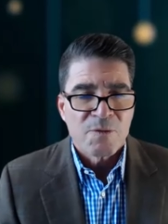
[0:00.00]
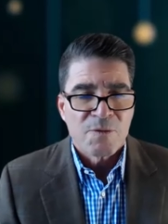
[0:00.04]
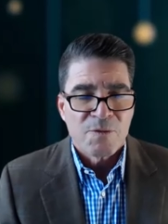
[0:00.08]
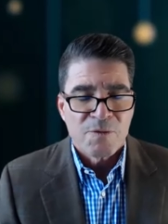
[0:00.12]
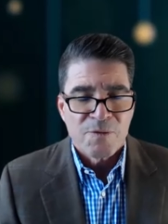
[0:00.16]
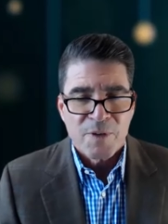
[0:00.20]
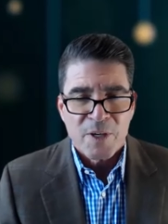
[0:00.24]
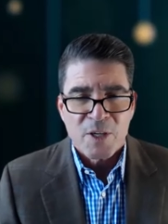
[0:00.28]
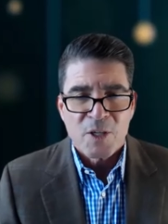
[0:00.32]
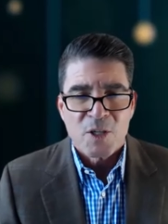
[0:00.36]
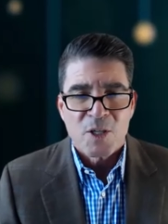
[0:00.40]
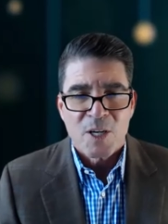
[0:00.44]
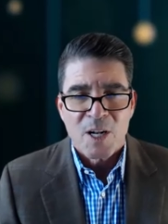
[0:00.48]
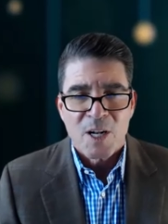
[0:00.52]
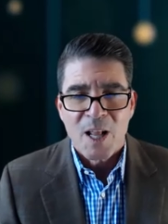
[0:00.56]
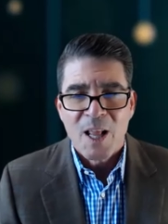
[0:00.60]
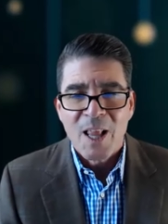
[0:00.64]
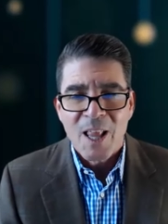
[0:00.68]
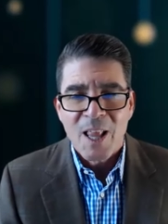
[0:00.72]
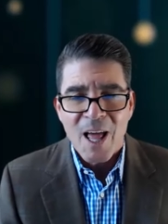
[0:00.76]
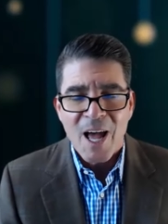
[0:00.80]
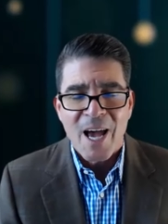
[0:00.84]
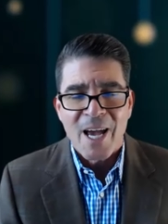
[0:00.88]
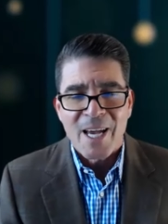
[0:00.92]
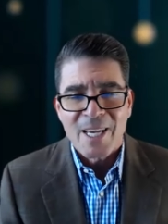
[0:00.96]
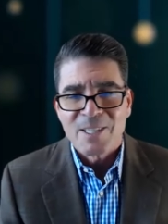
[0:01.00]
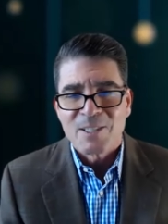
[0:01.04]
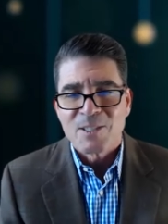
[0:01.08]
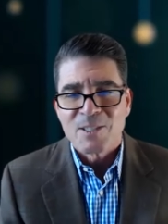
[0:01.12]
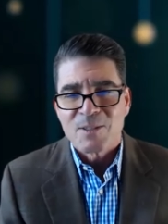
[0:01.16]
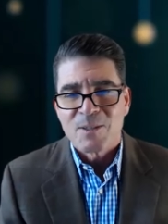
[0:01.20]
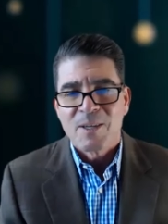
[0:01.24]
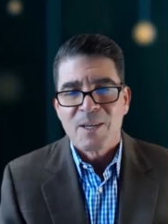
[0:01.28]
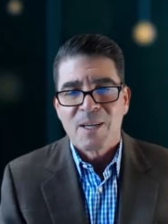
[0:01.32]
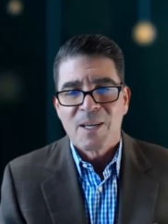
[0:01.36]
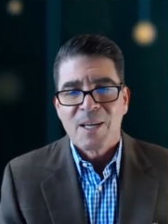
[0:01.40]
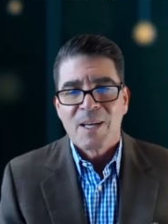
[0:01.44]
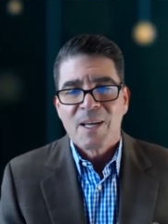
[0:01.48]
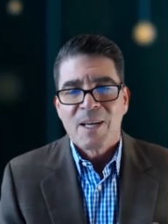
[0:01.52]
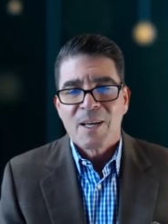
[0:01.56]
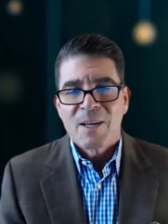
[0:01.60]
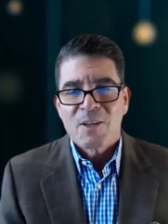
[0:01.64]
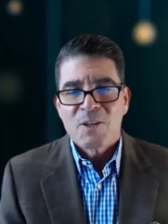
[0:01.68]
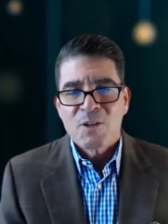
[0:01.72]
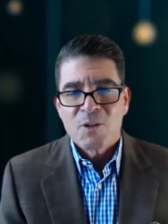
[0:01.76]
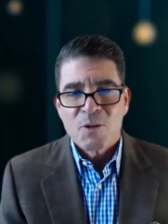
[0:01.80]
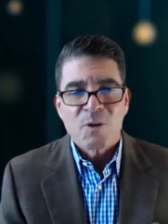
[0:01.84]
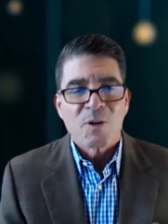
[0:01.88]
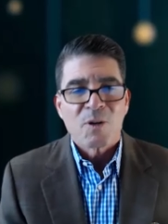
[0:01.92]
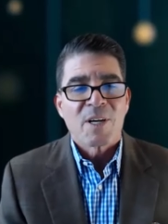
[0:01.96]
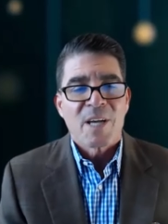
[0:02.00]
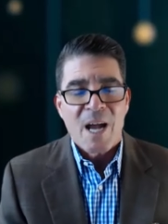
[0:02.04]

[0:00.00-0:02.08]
fictionalize your